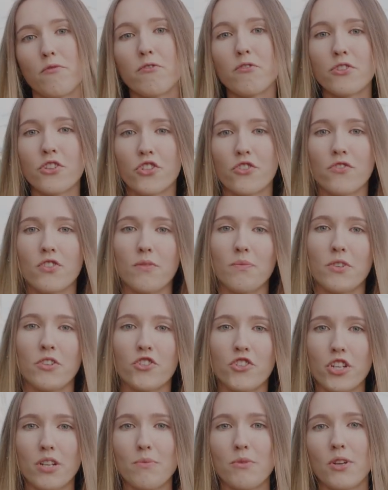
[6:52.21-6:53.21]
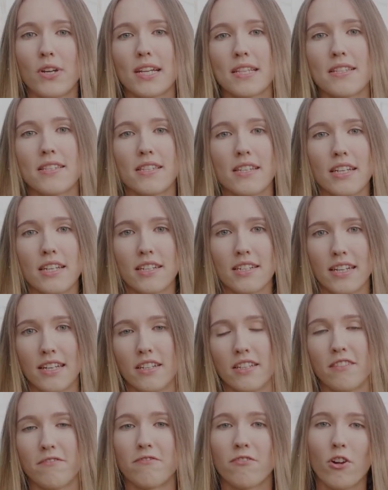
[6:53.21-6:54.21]
footage from the gym you can see
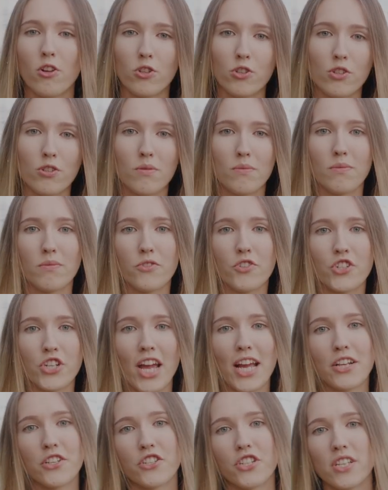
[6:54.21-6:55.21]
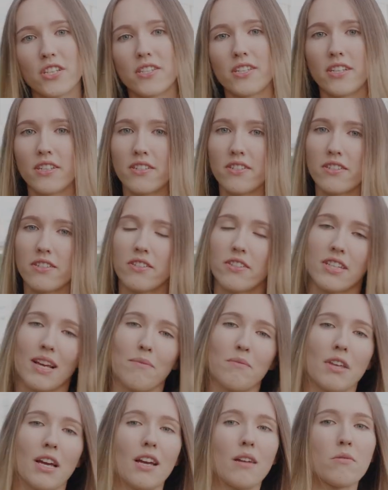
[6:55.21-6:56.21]
that the volume changes. It's
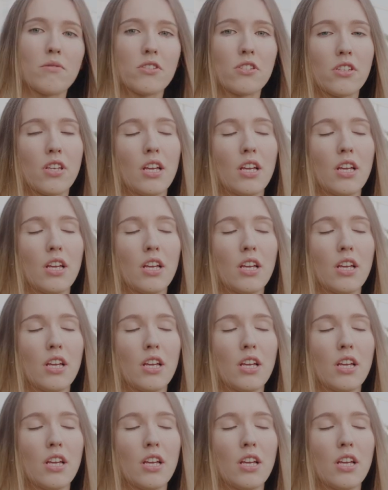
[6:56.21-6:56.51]
sometimes